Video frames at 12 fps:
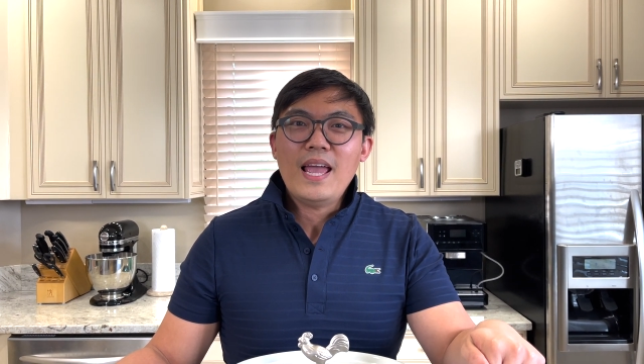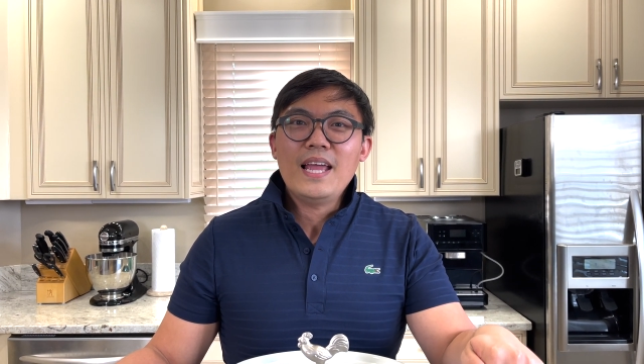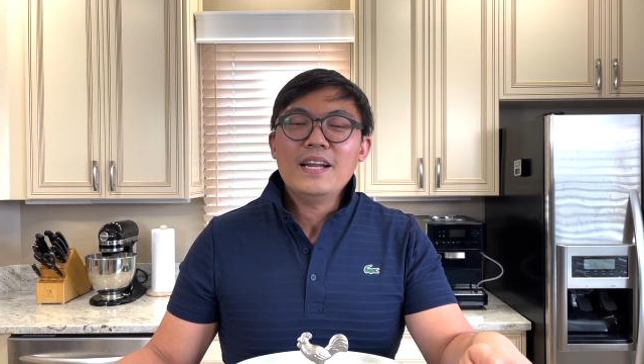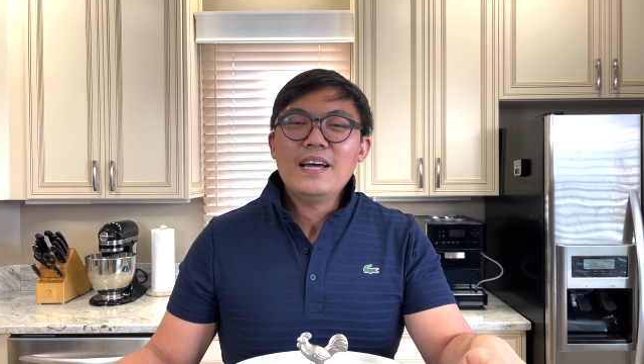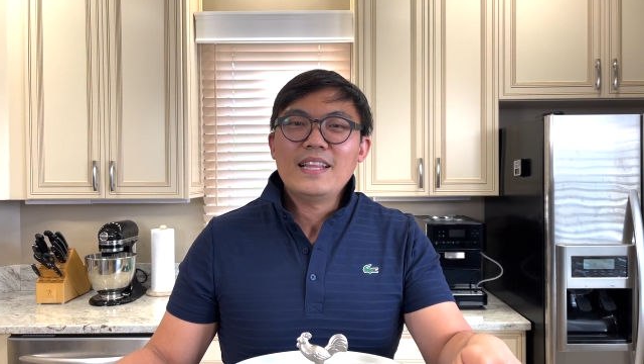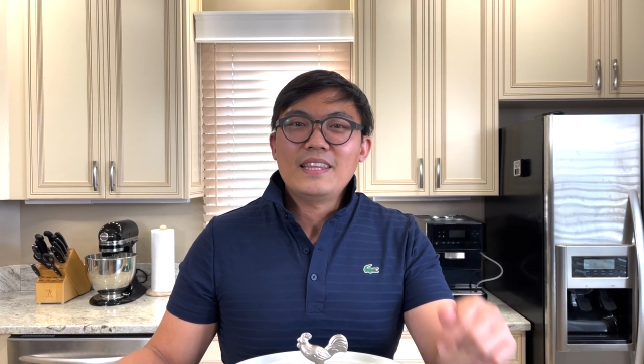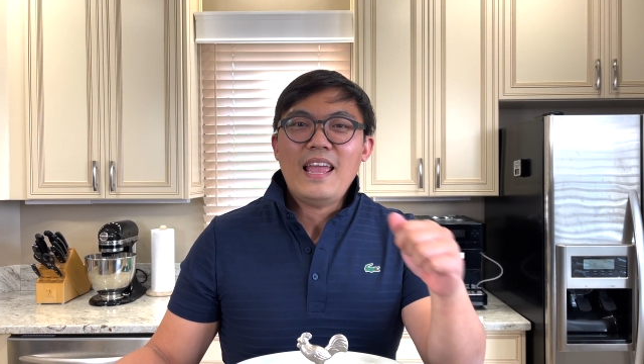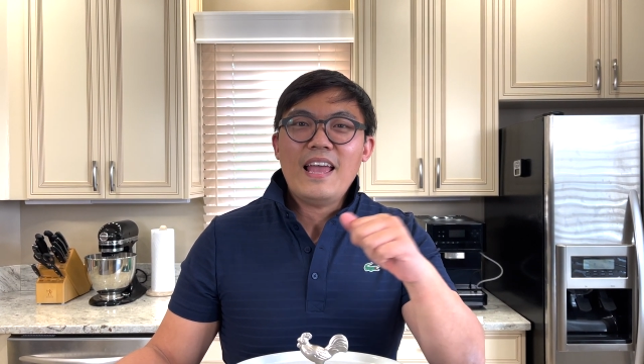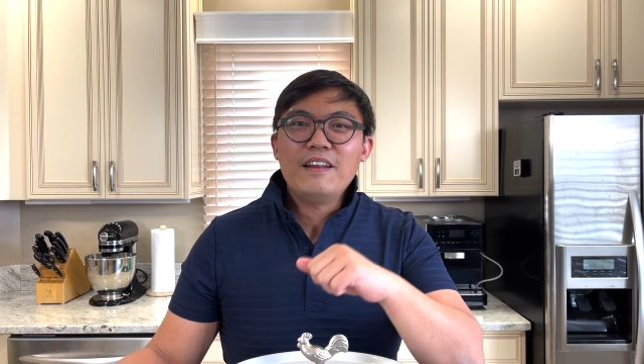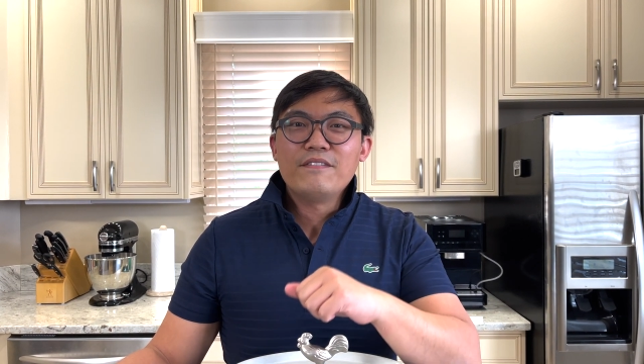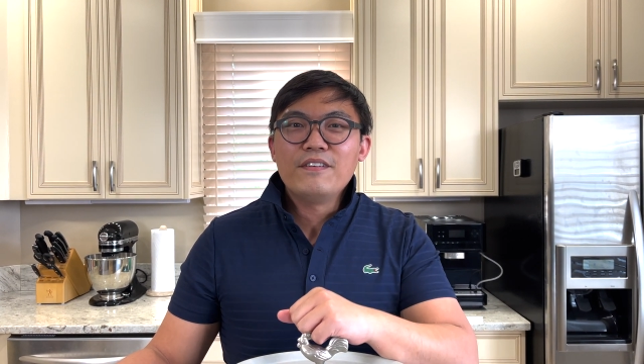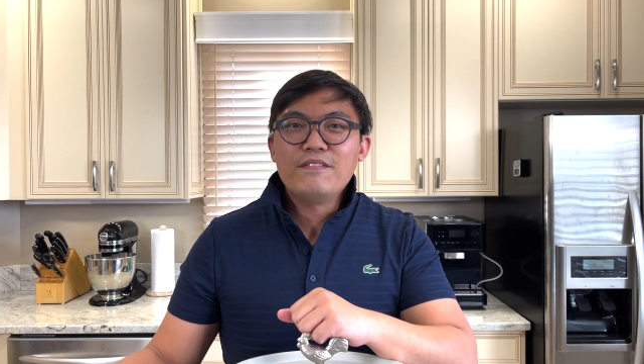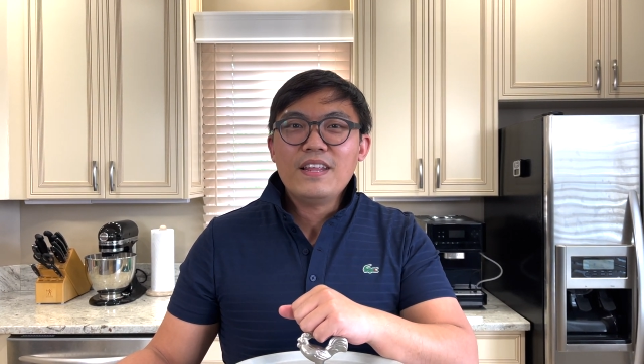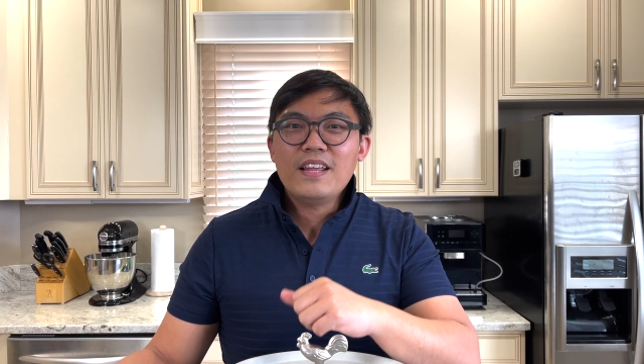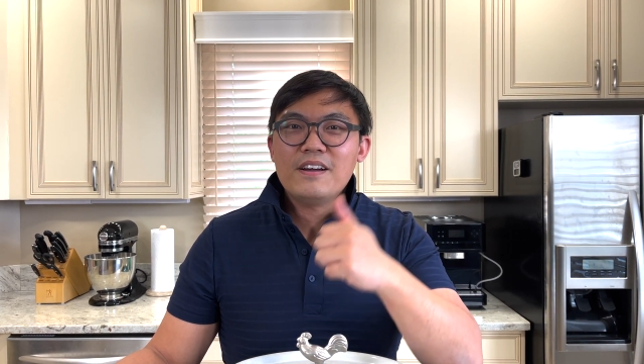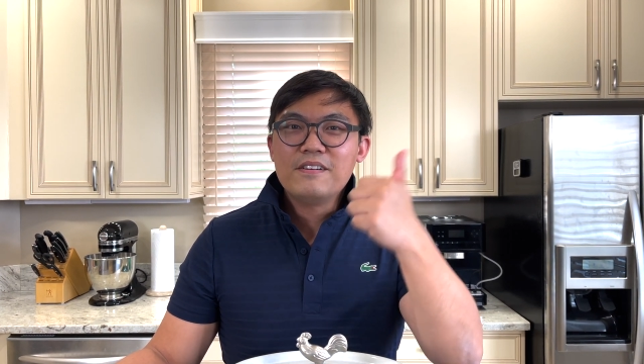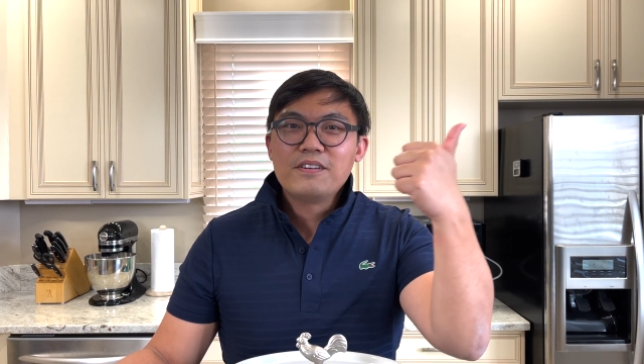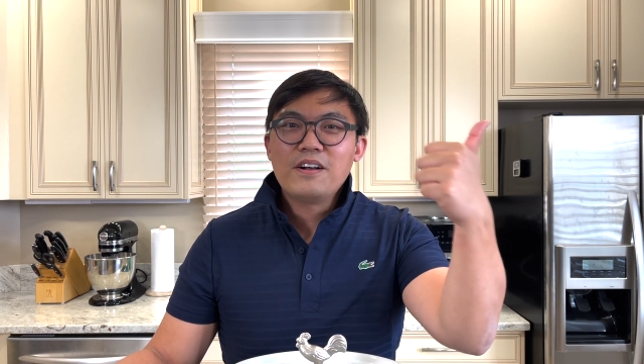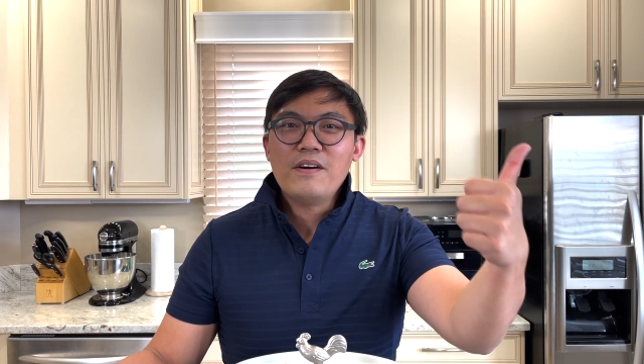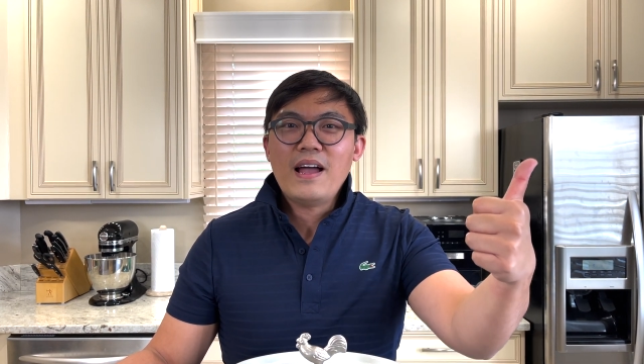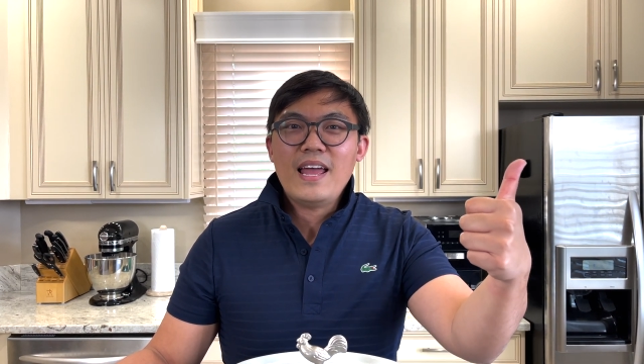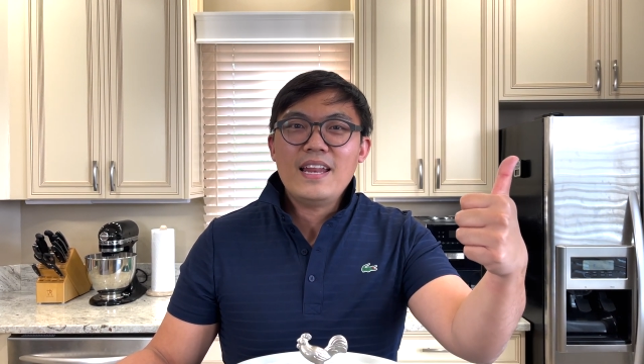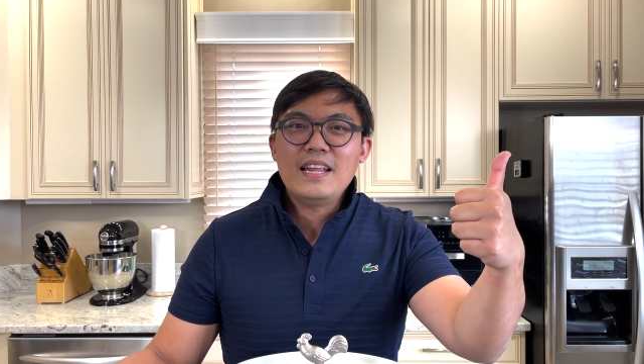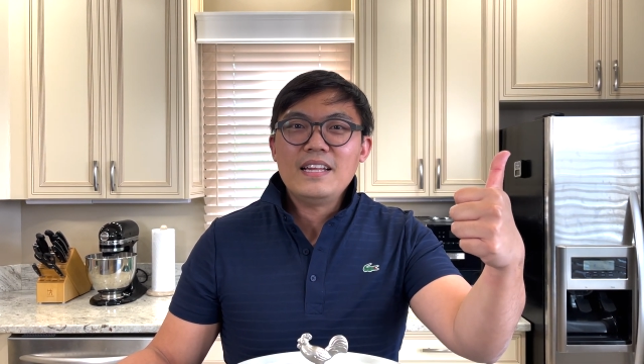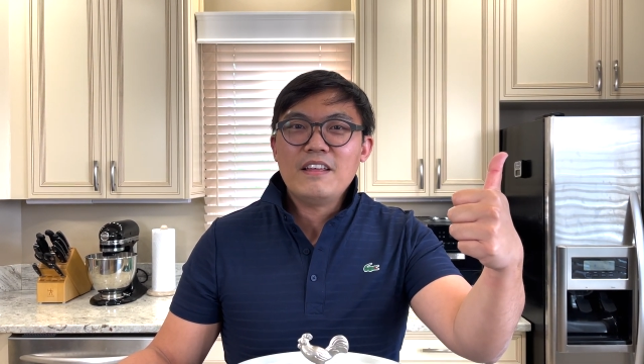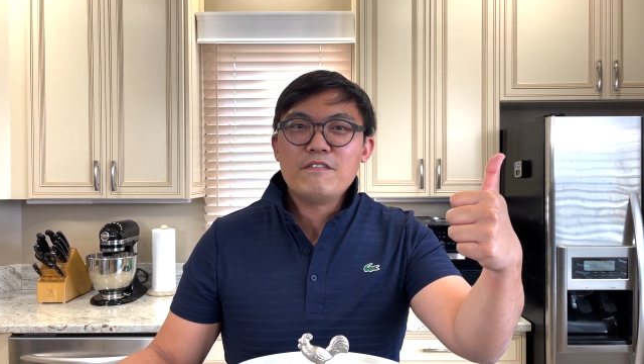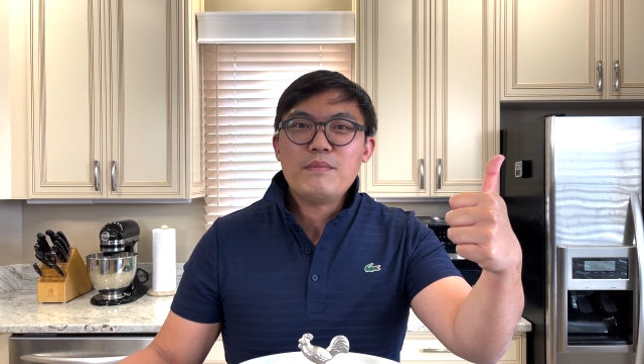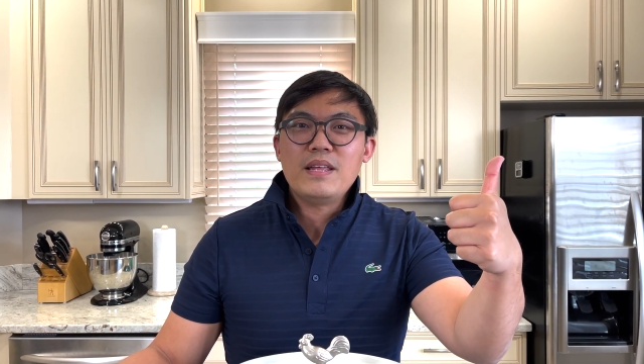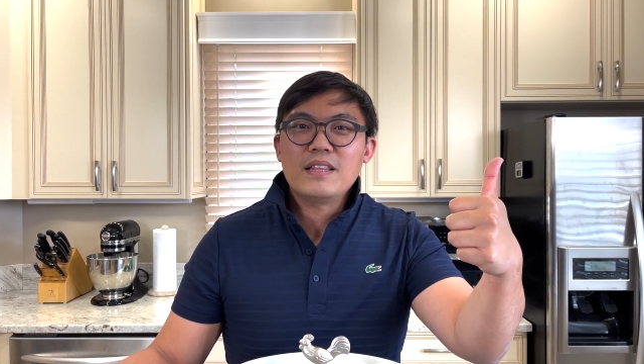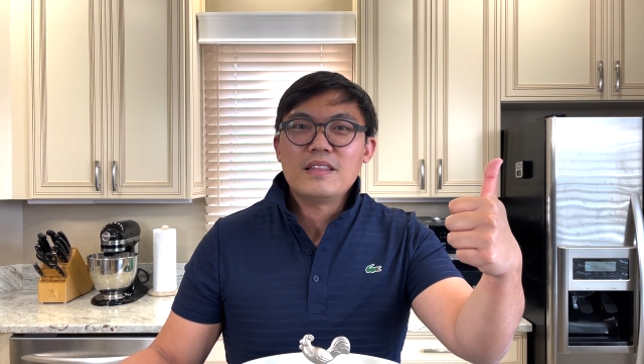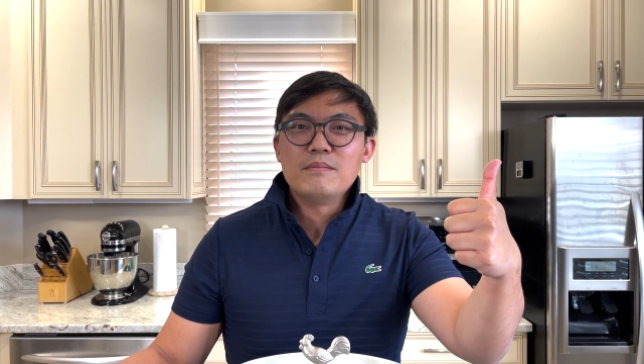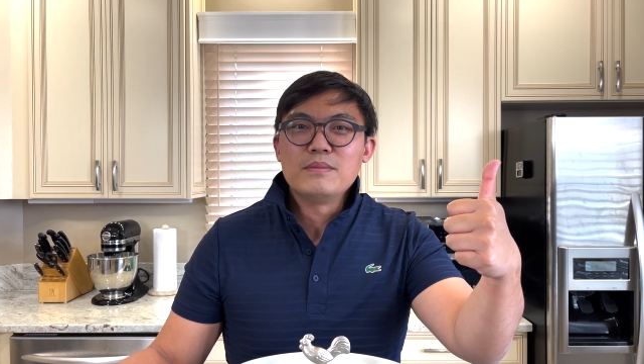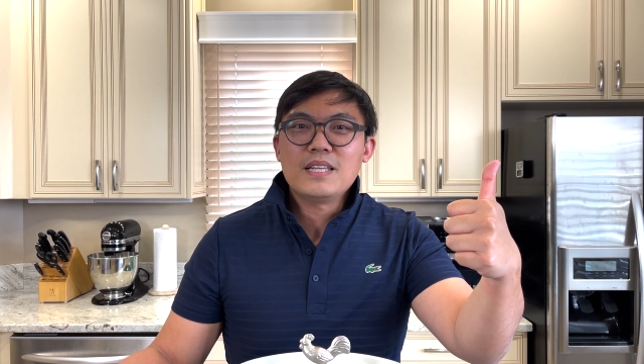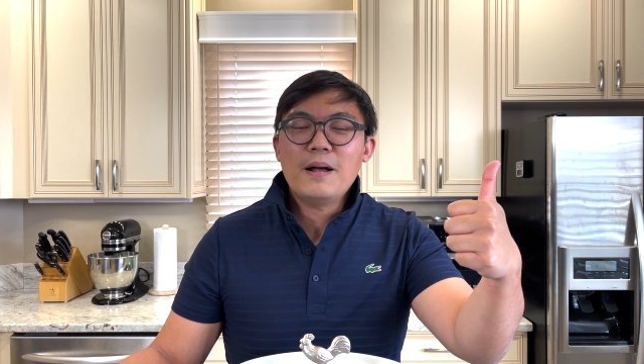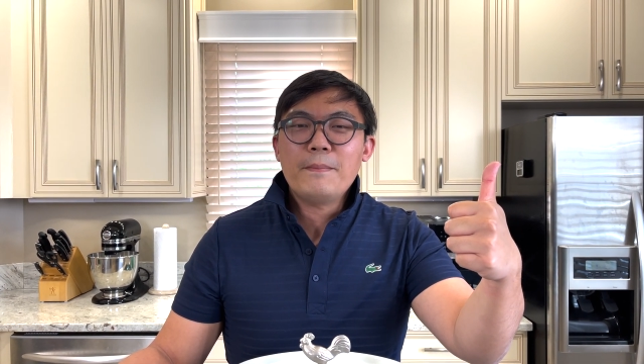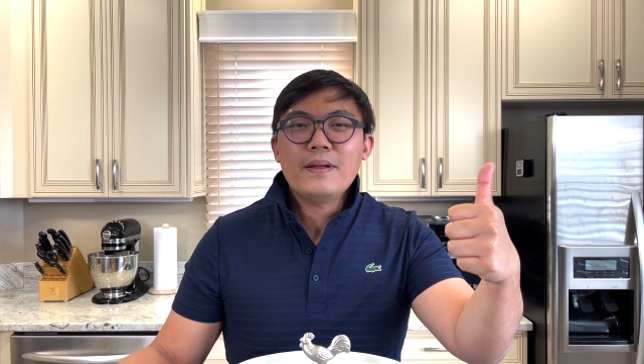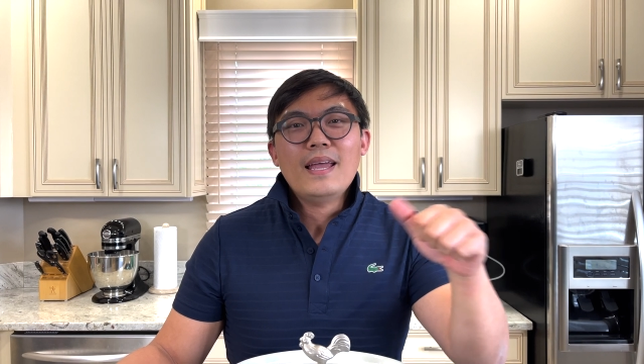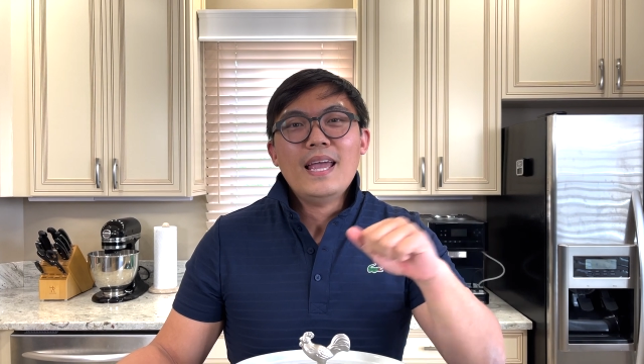and at the end of the video, go ahead and give me a thumbs up.